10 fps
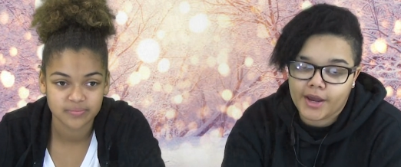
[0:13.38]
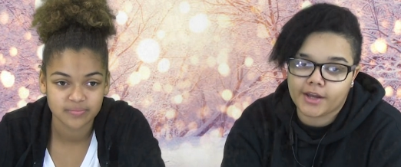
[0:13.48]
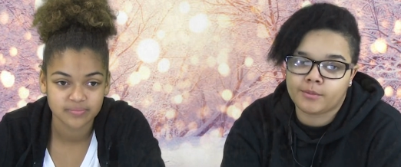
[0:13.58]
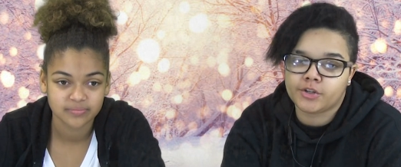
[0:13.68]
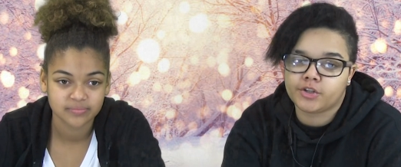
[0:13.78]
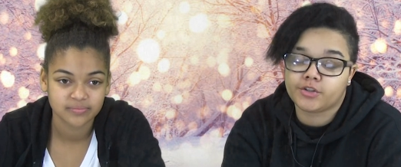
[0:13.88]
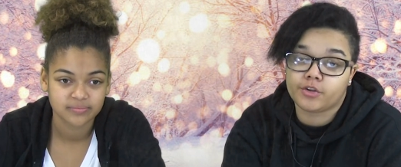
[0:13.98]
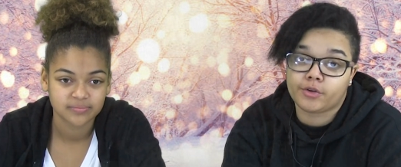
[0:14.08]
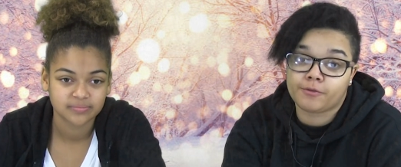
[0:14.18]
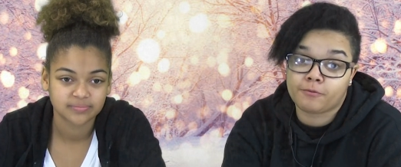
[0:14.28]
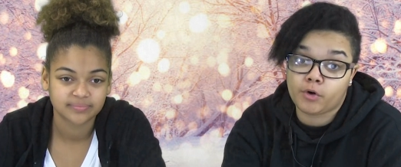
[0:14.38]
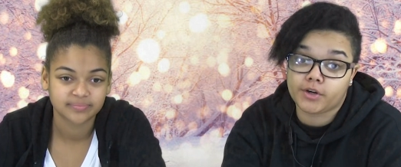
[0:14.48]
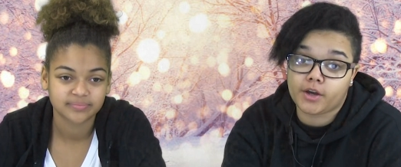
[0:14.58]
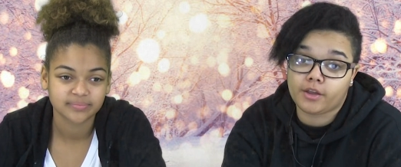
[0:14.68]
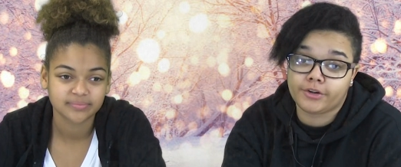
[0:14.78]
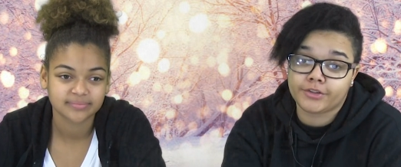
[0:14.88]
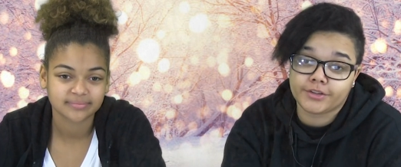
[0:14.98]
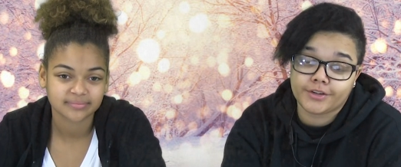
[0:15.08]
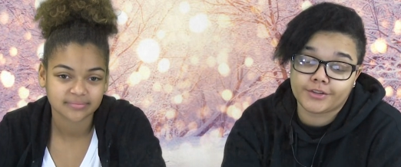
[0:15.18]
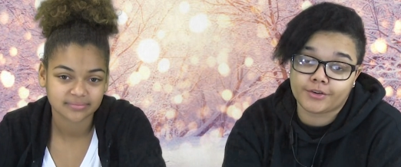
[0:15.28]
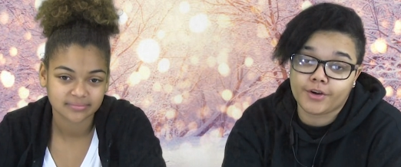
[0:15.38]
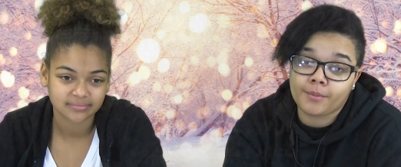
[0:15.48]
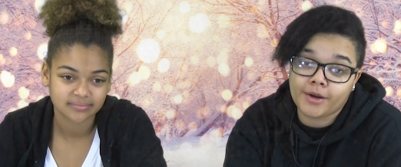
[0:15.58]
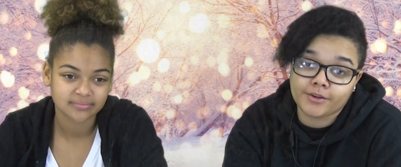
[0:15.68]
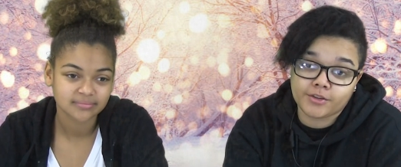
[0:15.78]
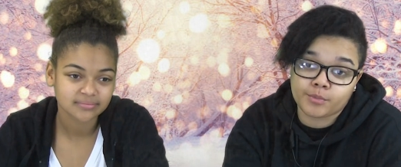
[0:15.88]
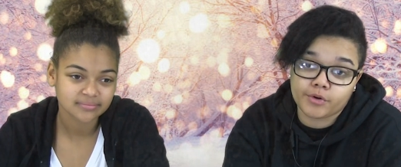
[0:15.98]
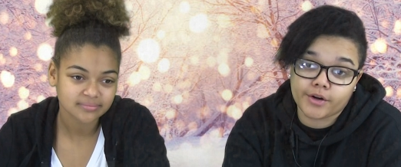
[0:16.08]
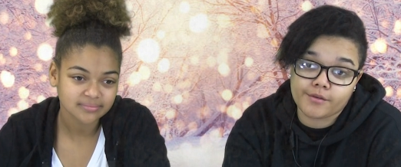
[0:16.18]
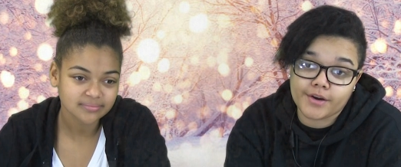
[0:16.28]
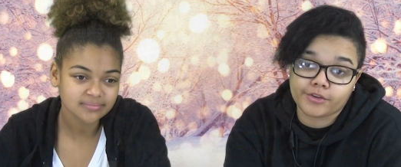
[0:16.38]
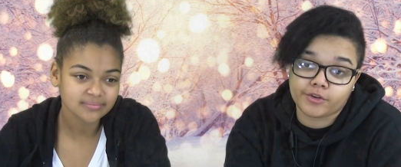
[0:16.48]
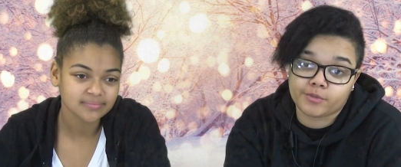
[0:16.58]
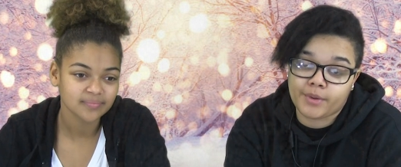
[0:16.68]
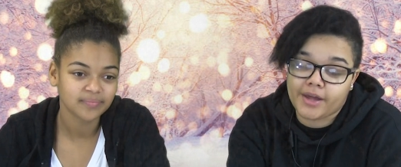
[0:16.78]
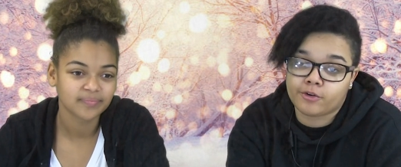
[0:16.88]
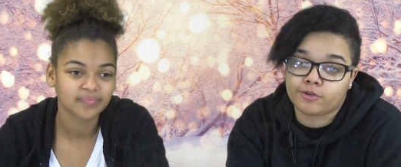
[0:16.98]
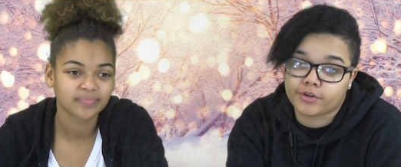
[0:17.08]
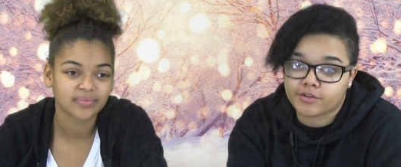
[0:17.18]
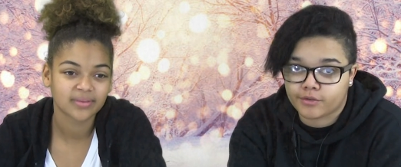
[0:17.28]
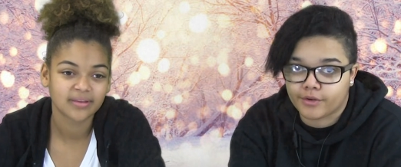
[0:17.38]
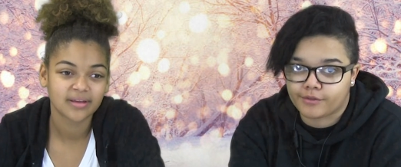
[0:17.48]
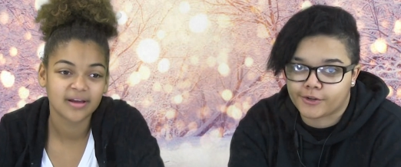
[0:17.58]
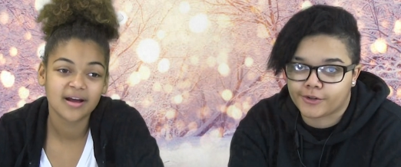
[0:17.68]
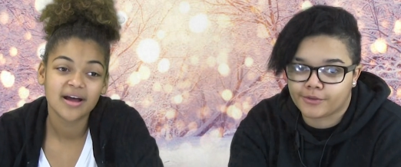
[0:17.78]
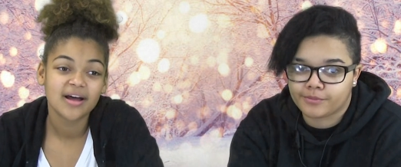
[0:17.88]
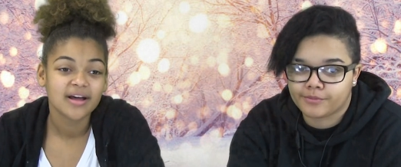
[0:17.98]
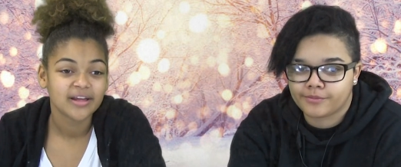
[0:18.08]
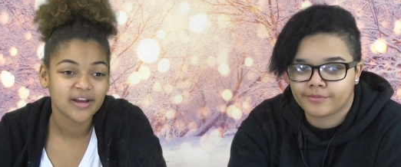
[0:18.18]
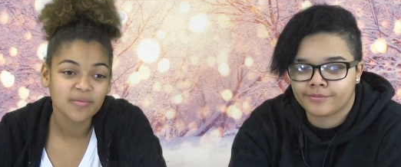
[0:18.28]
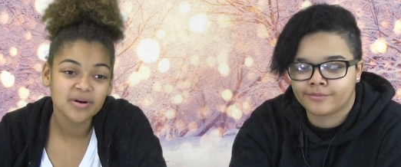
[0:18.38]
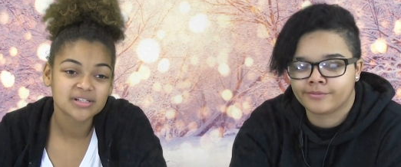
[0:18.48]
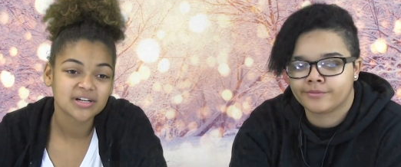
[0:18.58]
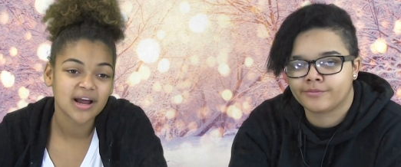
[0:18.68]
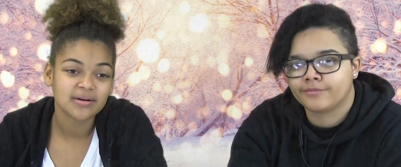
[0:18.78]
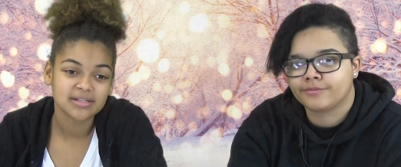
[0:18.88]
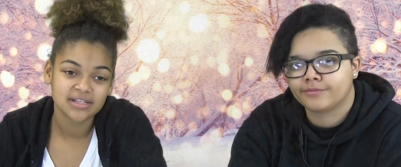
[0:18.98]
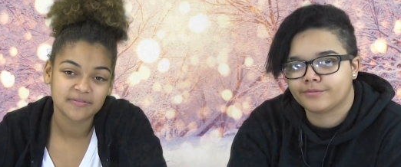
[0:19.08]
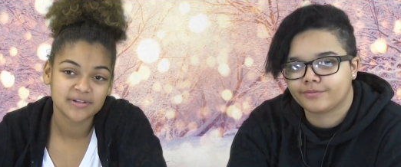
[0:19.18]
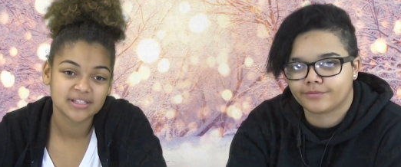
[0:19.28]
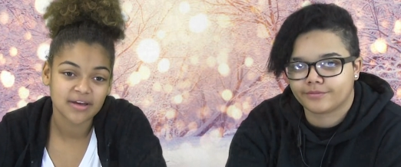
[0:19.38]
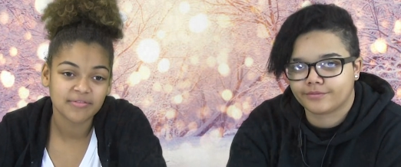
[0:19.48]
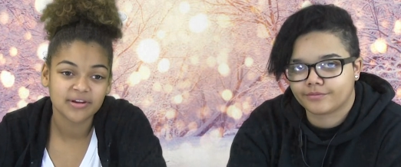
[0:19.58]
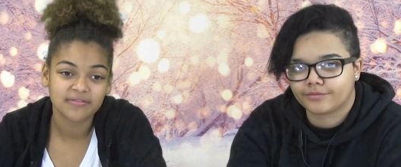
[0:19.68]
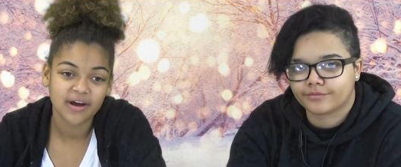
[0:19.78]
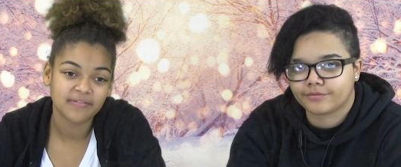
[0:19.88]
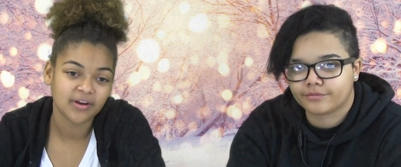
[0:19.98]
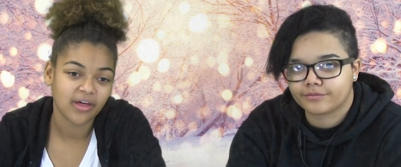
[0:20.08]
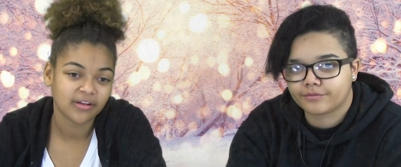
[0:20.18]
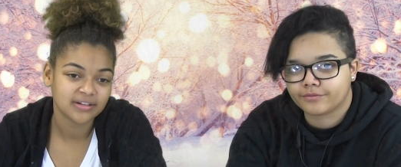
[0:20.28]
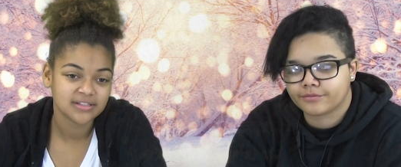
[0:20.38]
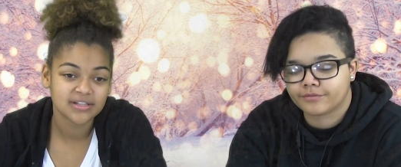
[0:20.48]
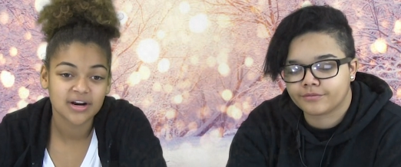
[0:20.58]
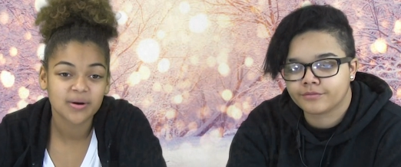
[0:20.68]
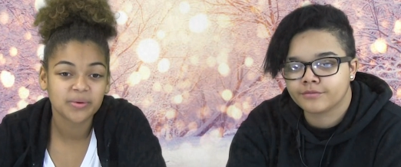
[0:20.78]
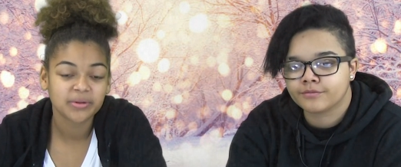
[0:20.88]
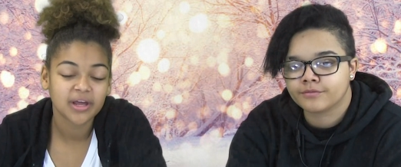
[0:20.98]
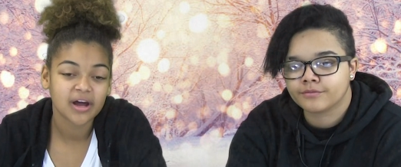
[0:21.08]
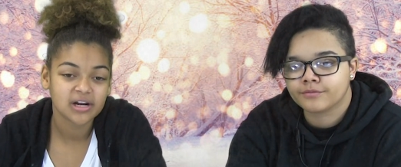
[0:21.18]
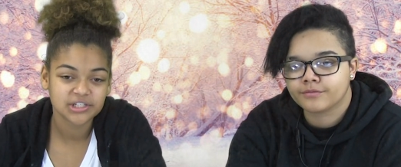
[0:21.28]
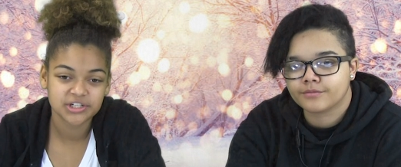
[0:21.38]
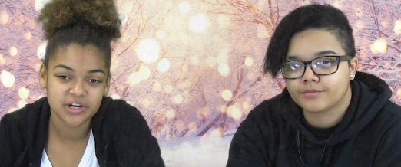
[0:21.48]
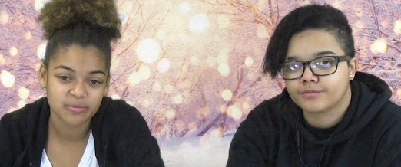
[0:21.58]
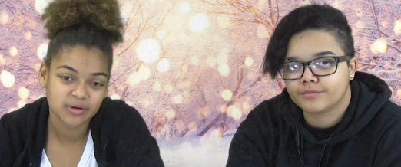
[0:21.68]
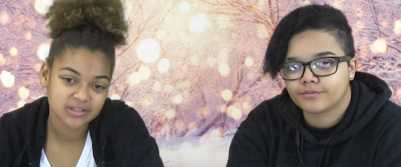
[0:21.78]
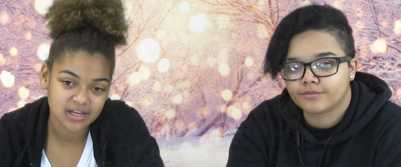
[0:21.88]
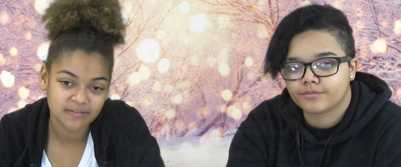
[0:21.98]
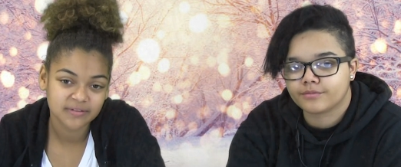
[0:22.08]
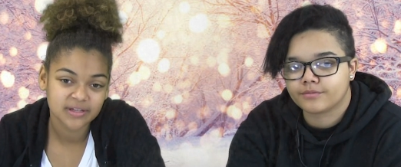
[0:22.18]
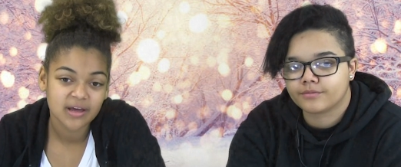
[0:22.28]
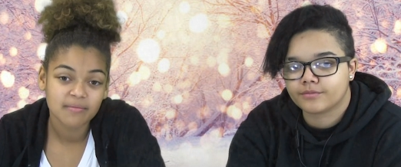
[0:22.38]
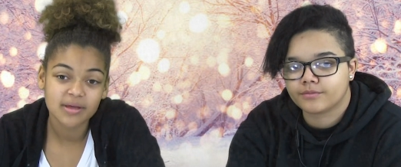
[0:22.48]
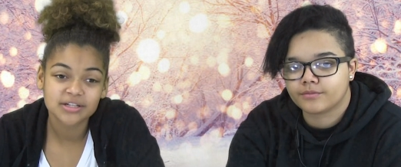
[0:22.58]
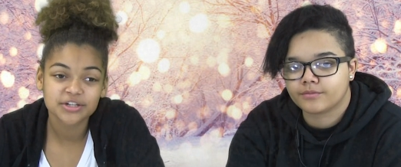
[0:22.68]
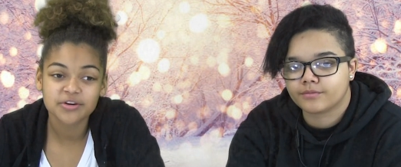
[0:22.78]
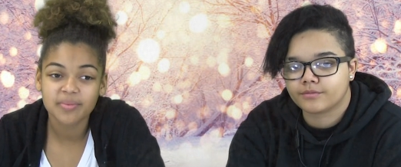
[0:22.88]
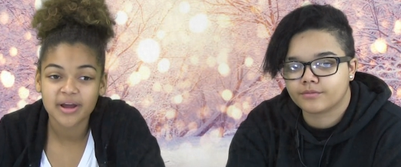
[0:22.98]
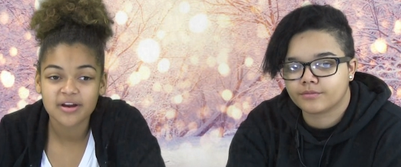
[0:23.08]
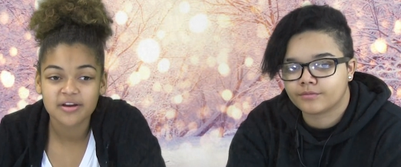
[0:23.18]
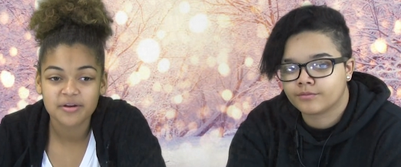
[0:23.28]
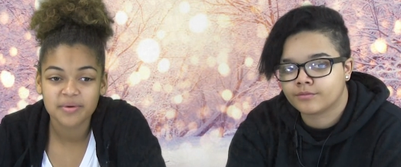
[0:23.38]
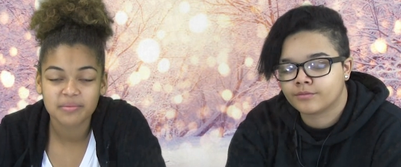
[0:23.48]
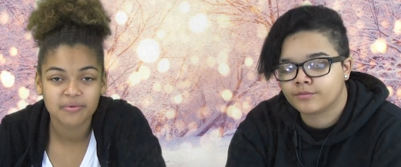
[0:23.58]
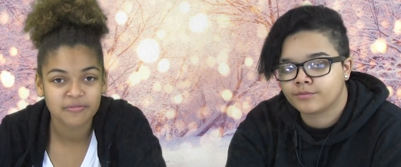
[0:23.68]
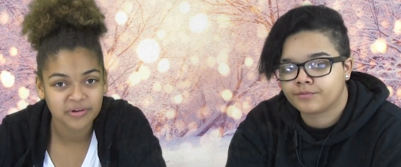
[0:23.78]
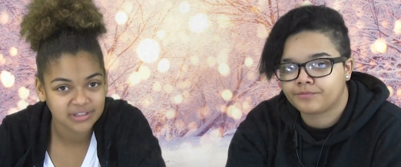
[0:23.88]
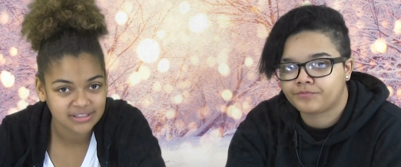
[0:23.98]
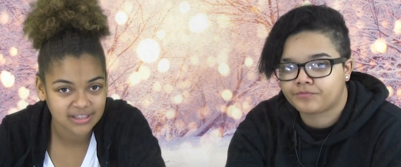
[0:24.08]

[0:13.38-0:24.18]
Speaker 1: Admission is only $4, so come out and support our wrestlers battle Crystal River.
Speaker 2: Yearbooks are now on sale for $75. There are only 100 yearbooks left. Make sure you buy your yearbook before they